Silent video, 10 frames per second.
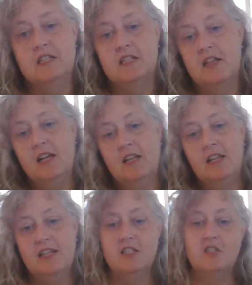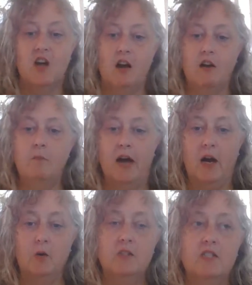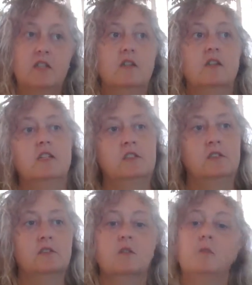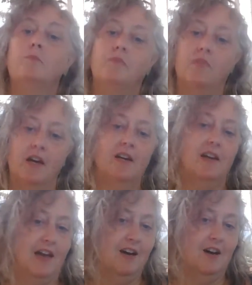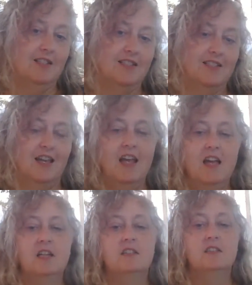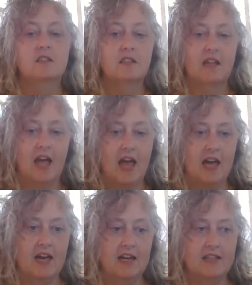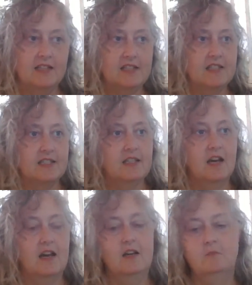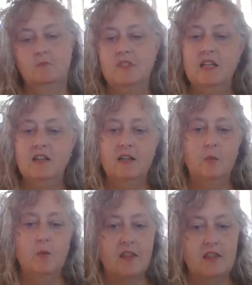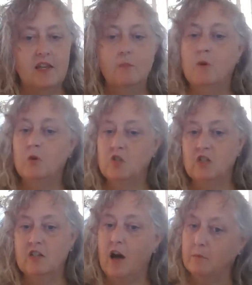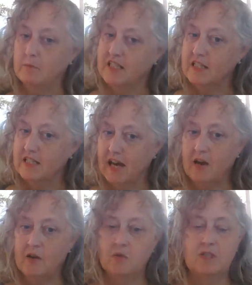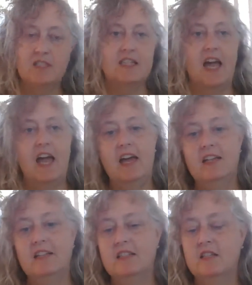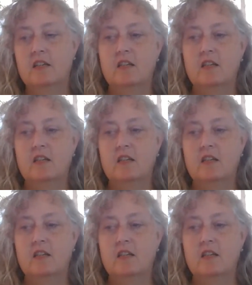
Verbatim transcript: Tonight I'd like to talk about the chaos and uh, dealing with the emotional ups and downs and